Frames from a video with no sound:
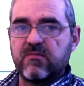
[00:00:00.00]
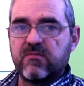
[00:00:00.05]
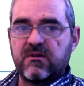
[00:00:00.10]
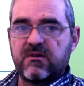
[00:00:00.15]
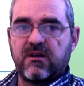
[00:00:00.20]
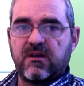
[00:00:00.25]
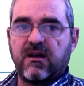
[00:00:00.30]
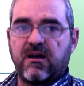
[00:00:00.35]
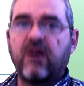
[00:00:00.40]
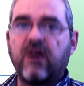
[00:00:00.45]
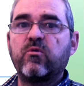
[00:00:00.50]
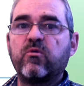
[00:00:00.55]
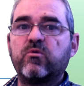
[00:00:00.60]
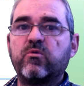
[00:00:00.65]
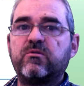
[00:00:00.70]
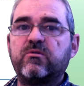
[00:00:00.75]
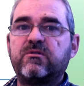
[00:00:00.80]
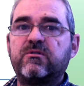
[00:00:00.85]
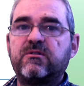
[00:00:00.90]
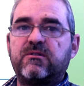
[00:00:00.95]
How
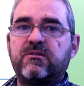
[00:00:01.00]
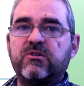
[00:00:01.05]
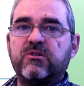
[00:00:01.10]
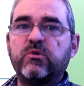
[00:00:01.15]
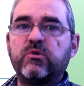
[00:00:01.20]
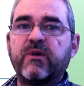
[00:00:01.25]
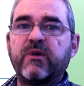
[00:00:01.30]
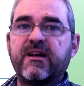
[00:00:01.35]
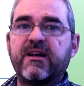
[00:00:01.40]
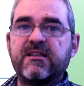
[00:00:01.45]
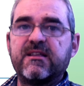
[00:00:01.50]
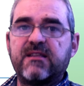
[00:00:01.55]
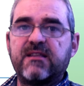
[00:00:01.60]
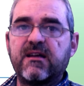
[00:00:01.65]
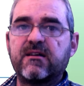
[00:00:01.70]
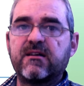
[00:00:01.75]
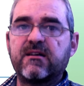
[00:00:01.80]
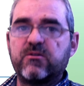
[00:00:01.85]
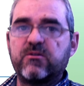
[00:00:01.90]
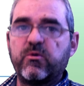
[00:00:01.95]
do I
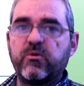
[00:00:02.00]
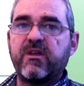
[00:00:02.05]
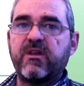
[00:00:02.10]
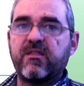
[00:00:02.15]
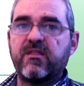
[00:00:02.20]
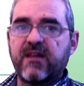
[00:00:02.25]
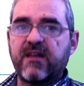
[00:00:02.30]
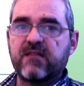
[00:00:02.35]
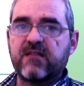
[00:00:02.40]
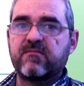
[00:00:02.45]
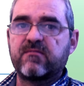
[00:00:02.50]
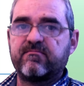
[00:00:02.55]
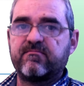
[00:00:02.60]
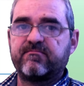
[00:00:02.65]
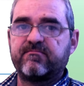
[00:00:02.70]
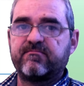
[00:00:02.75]
dare doing that?